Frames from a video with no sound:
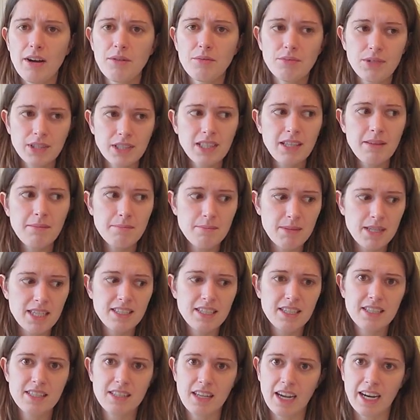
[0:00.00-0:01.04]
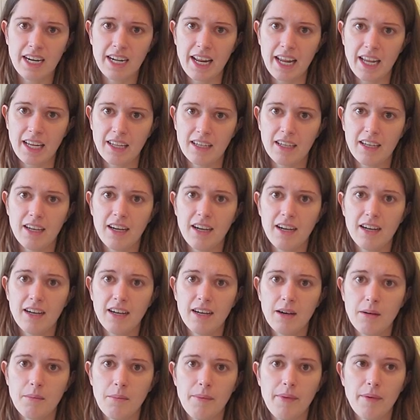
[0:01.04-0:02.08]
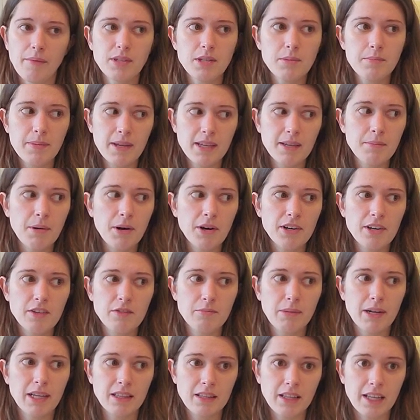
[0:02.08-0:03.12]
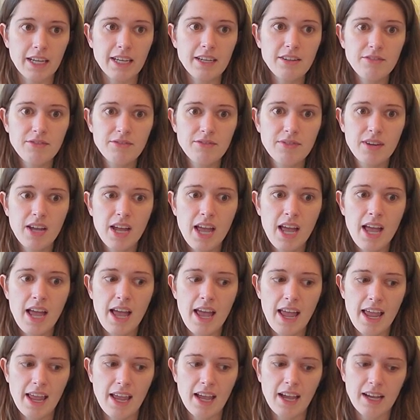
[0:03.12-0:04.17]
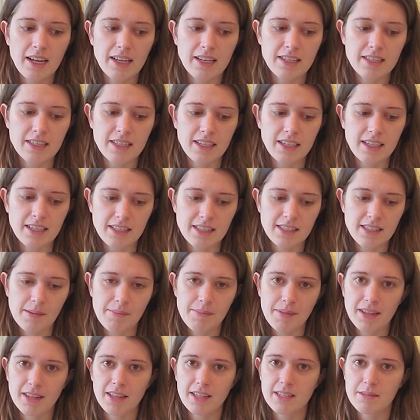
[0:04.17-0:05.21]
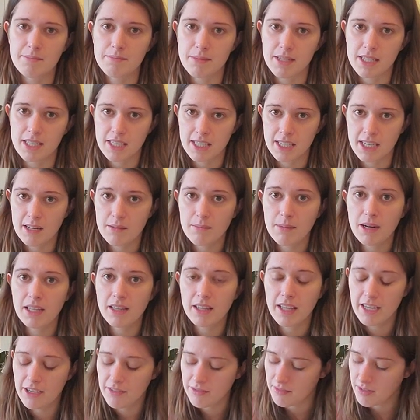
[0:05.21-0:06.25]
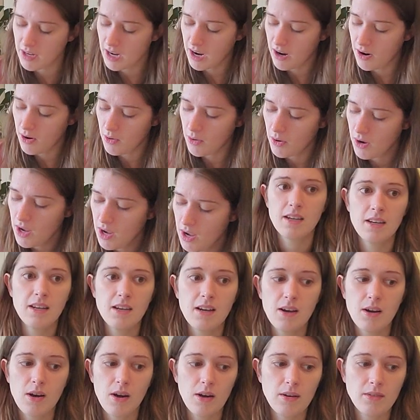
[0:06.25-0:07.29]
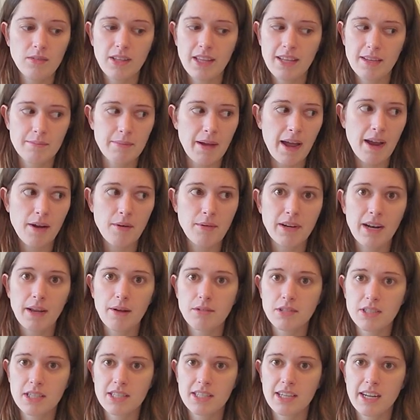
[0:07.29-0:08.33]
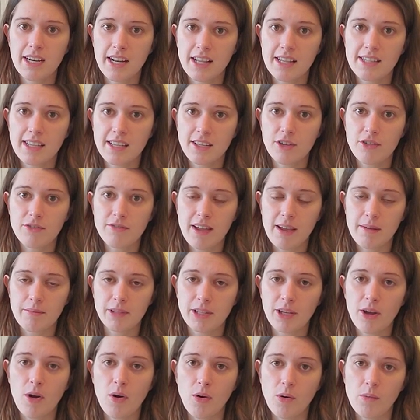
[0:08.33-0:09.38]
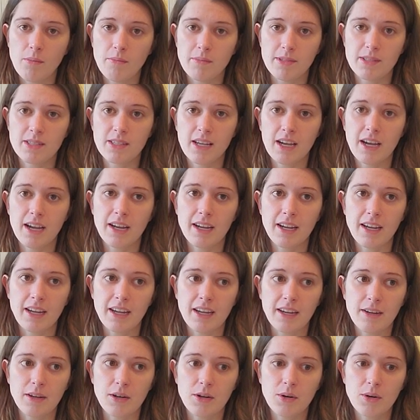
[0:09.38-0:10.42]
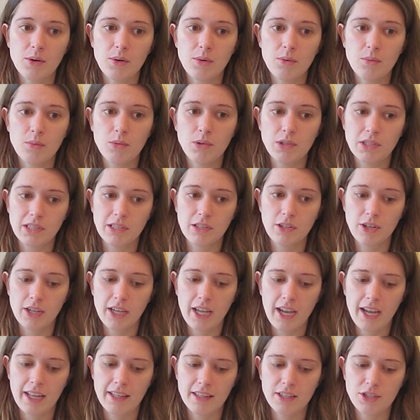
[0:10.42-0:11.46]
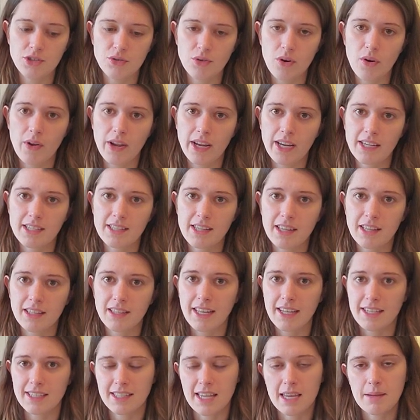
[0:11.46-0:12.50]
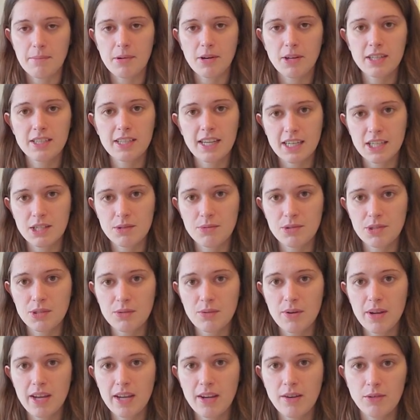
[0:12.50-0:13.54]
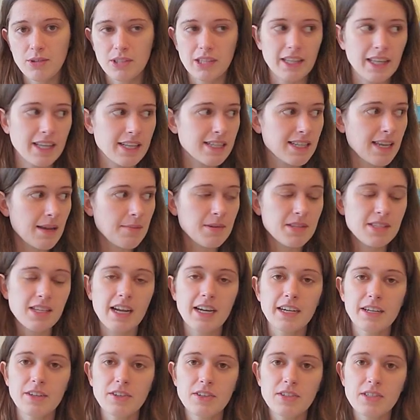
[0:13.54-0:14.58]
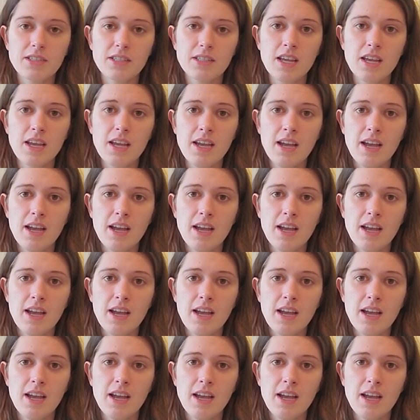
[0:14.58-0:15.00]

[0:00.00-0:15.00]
really miss designing. That was a big part of my life, and it's something that's missing in my life now. Like back when I was designing single family homes, I would look at the drawings the landscape architects were doing, or the landscape designers